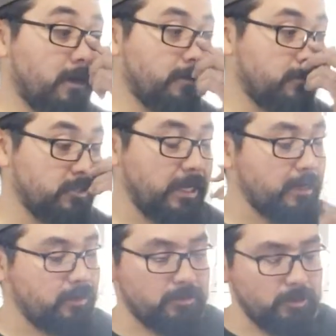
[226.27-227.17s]
There's
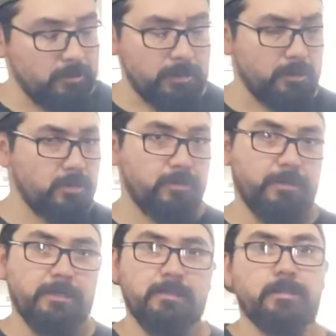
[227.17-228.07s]
not too much
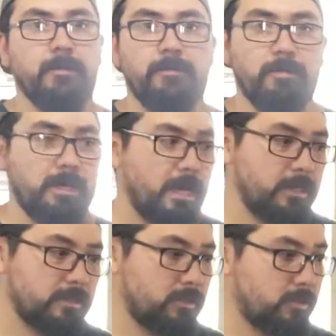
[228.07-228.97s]
fancy stuff going on.
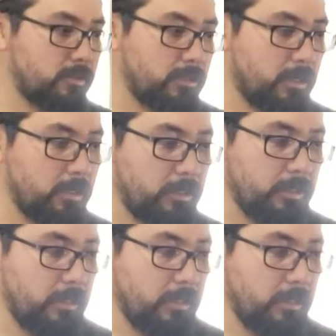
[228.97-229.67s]
It's just a